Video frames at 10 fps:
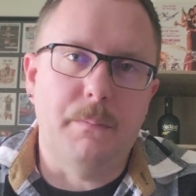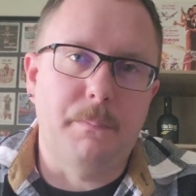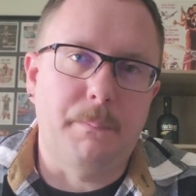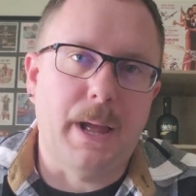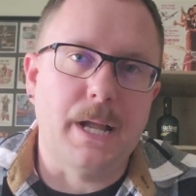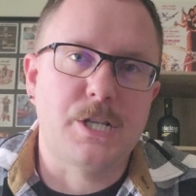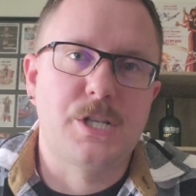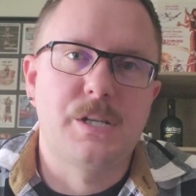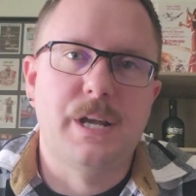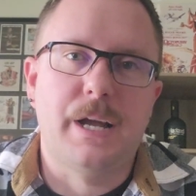match
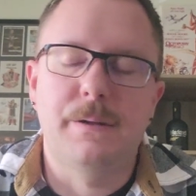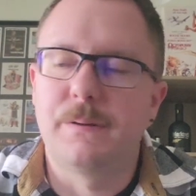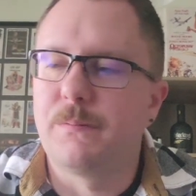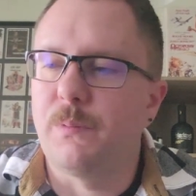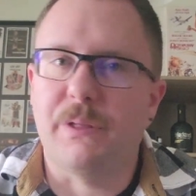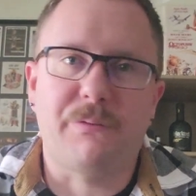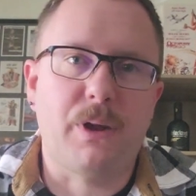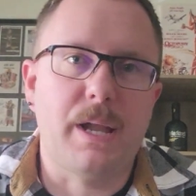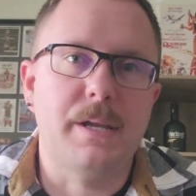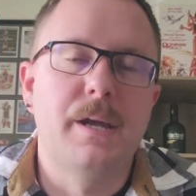with a
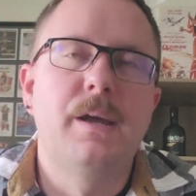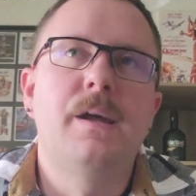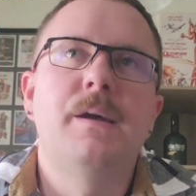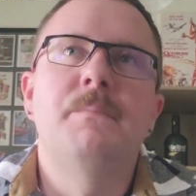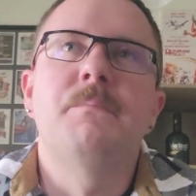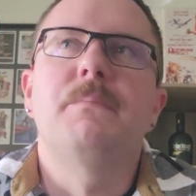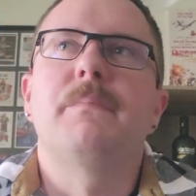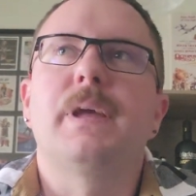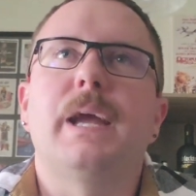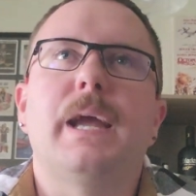friend,
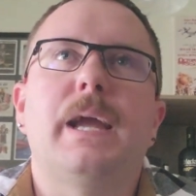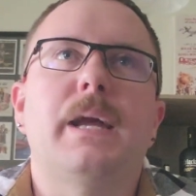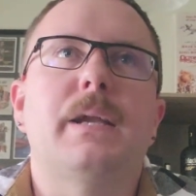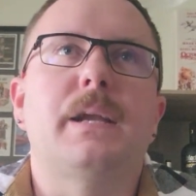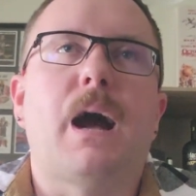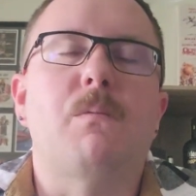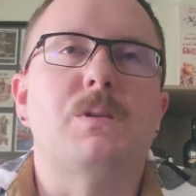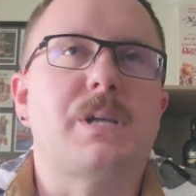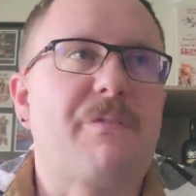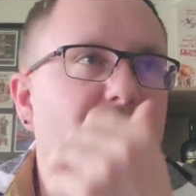and
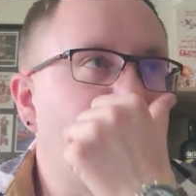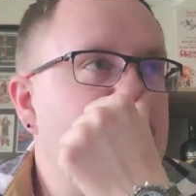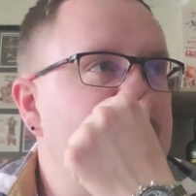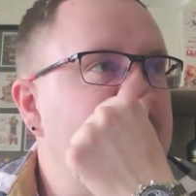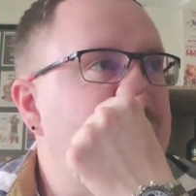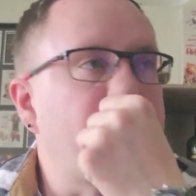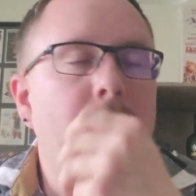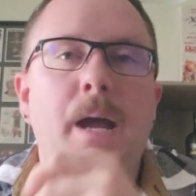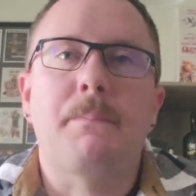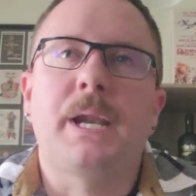I forget the
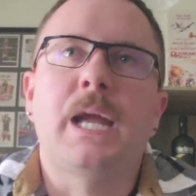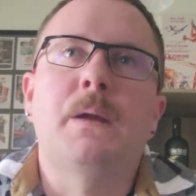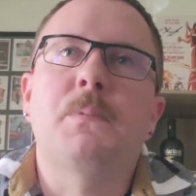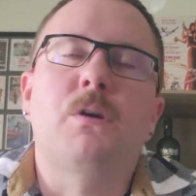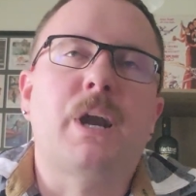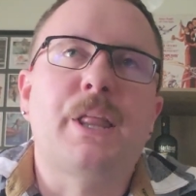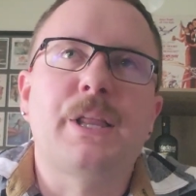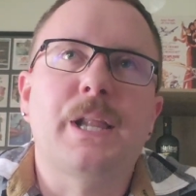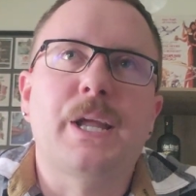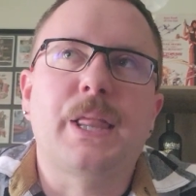map name or
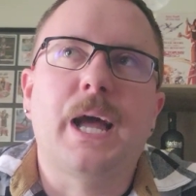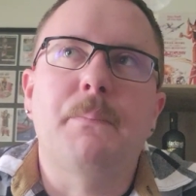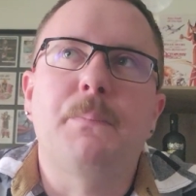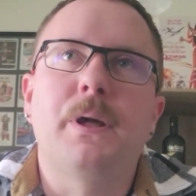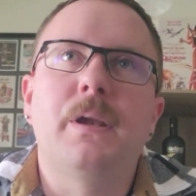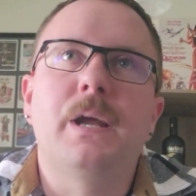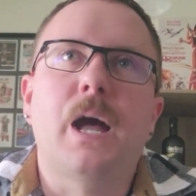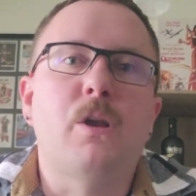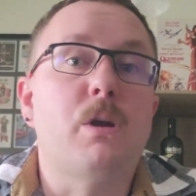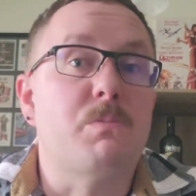anything like that, but I
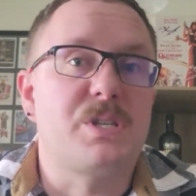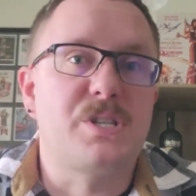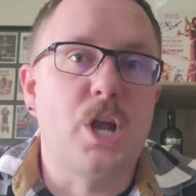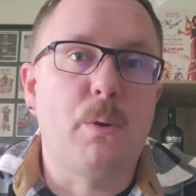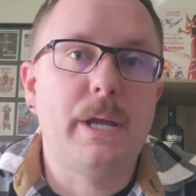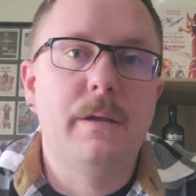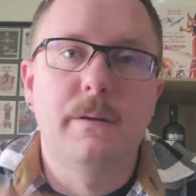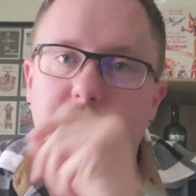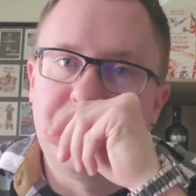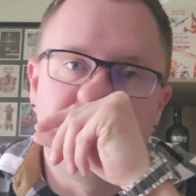know it was snowy,
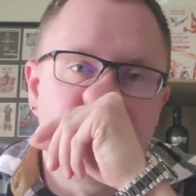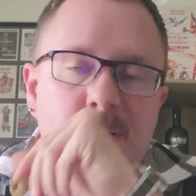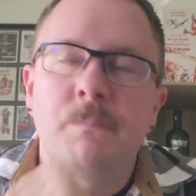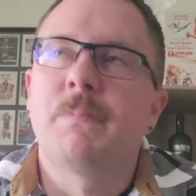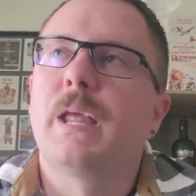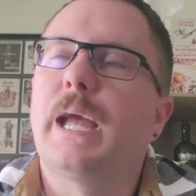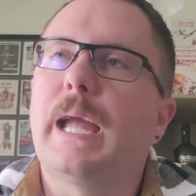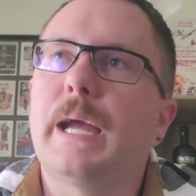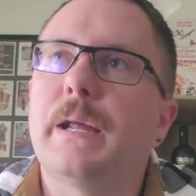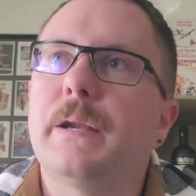
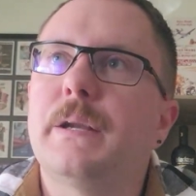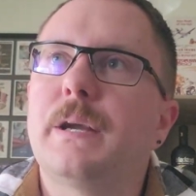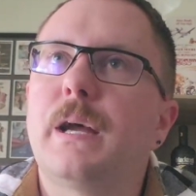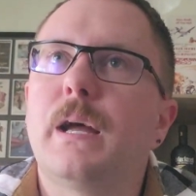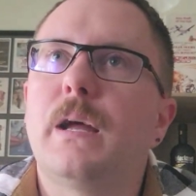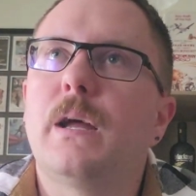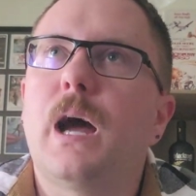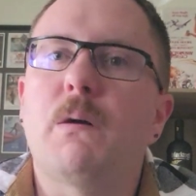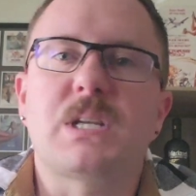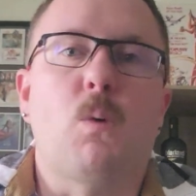and
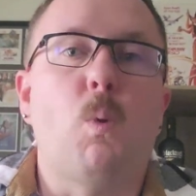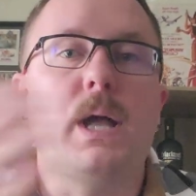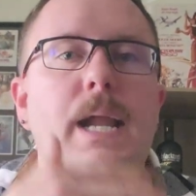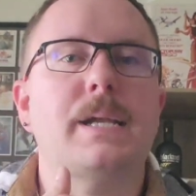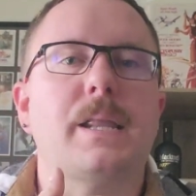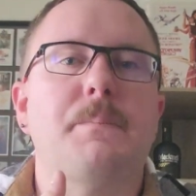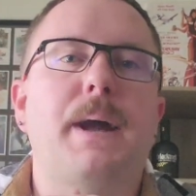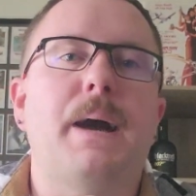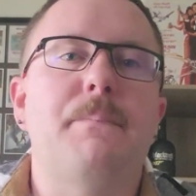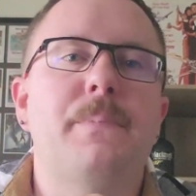I was on one end of the
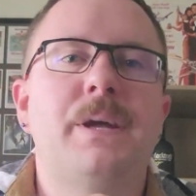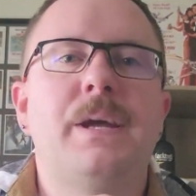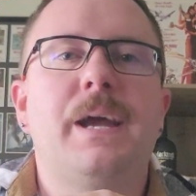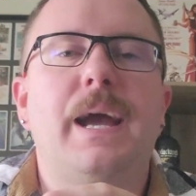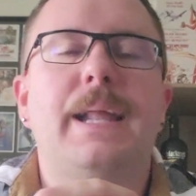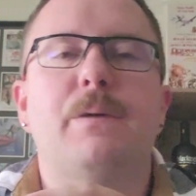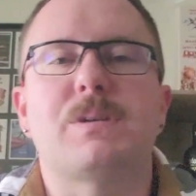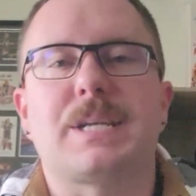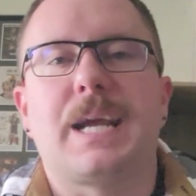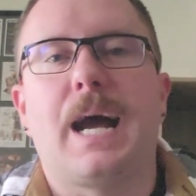map, and there was
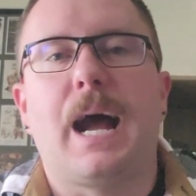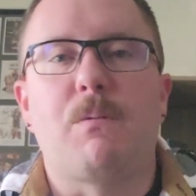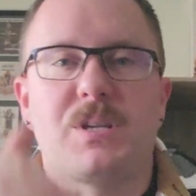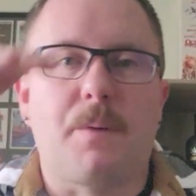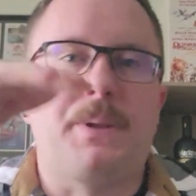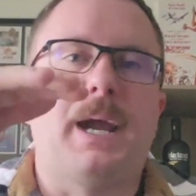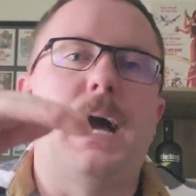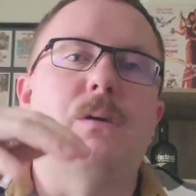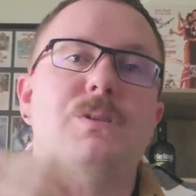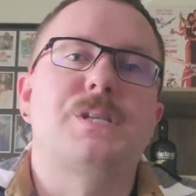a guy. I was up in a
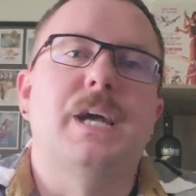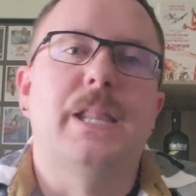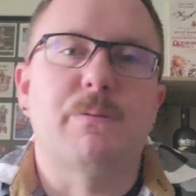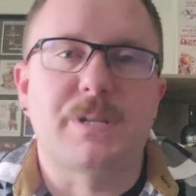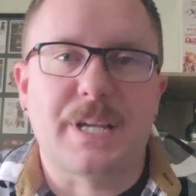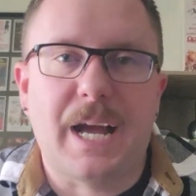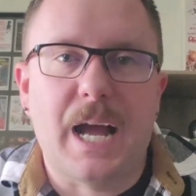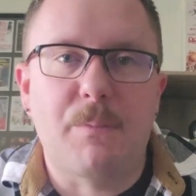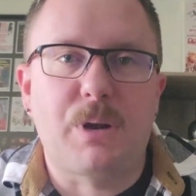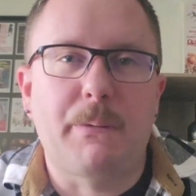house, and there was a
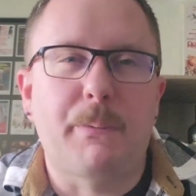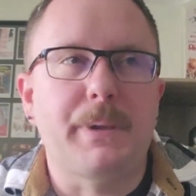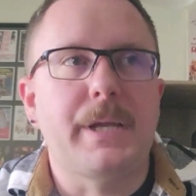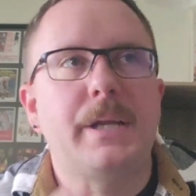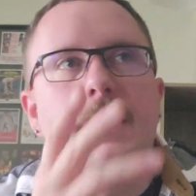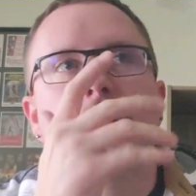guy probably